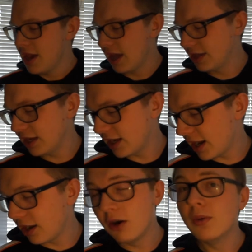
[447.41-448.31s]
And then
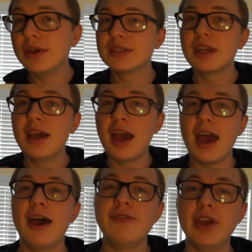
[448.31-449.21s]
I always
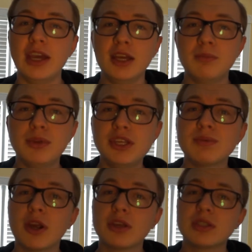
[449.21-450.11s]
have a place
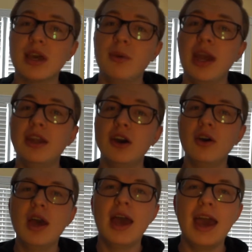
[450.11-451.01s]
marker, so that way I
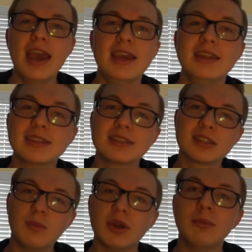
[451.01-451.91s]
know, hey, this is
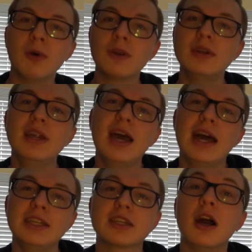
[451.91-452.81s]
somewhat important,
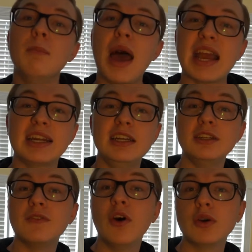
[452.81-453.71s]
I need to come back and I need
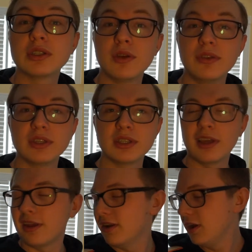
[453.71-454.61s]
to focus on this
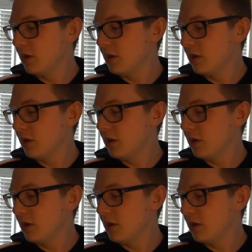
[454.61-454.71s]
again,